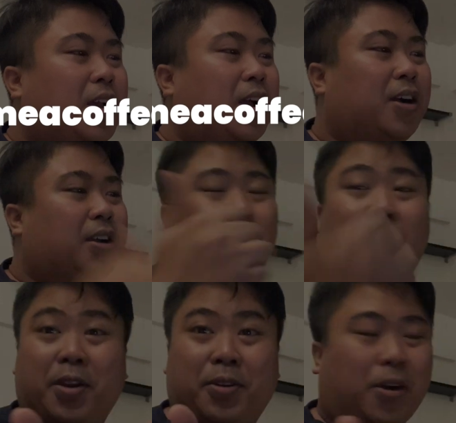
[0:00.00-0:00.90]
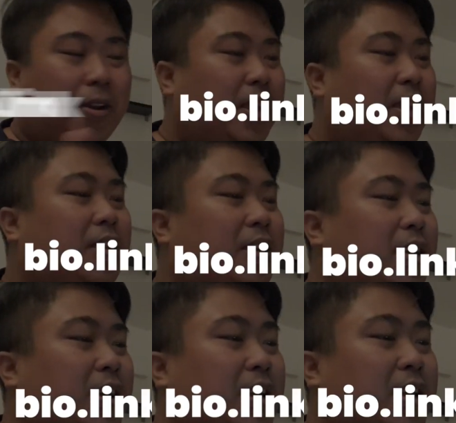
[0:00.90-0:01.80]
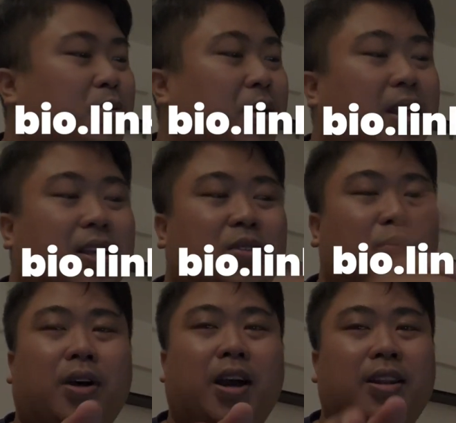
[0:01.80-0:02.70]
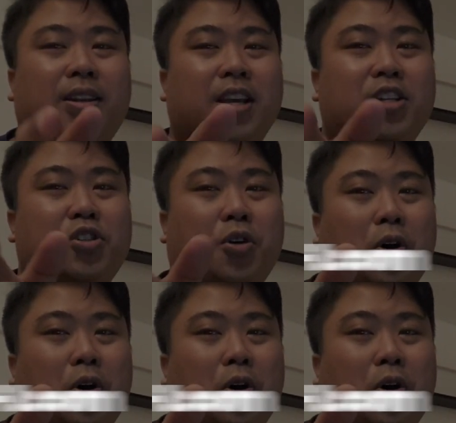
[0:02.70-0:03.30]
uh, bio.link, and as well as one-on dash